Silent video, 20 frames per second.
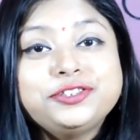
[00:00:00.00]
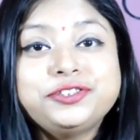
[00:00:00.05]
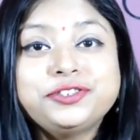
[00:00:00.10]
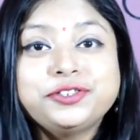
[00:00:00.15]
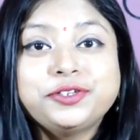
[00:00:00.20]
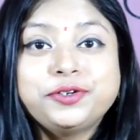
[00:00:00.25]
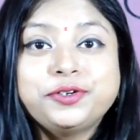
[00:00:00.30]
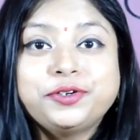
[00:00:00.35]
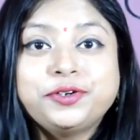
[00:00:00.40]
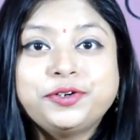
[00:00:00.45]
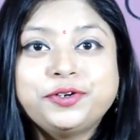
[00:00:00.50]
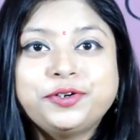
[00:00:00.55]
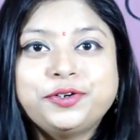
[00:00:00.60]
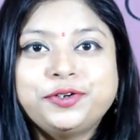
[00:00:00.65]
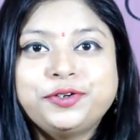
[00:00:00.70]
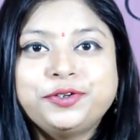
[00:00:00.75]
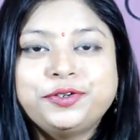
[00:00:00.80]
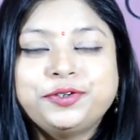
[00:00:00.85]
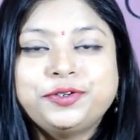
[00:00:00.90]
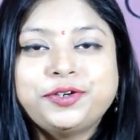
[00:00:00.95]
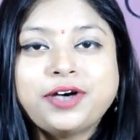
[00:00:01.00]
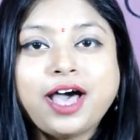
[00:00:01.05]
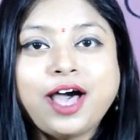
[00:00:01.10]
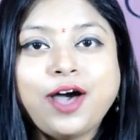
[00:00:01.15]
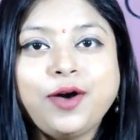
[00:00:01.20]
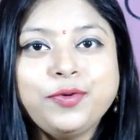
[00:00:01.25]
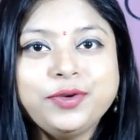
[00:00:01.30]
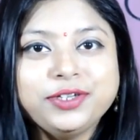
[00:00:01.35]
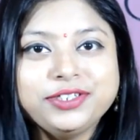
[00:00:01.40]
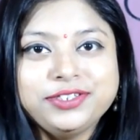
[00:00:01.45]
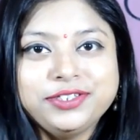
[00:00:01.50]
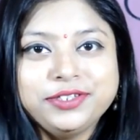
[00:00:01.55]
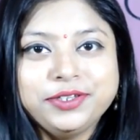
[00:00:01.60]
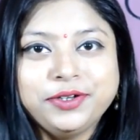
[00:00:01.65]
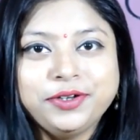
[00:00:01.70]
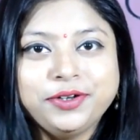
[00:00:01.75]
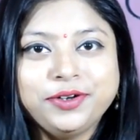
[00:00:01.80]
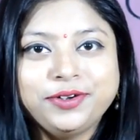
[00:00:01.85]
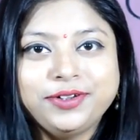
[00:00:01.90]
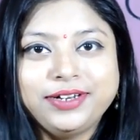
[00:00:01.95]
So how was
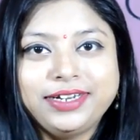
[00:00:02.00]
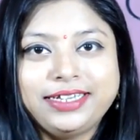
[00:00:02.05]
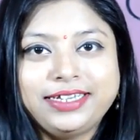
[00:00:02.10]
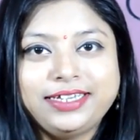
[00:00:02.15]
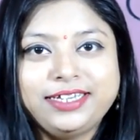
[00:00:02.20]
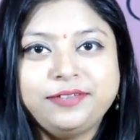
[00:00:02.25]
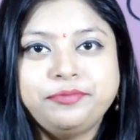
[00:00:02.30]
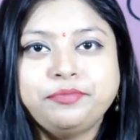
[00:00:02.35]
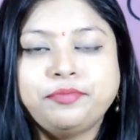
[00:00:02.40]
your Holi?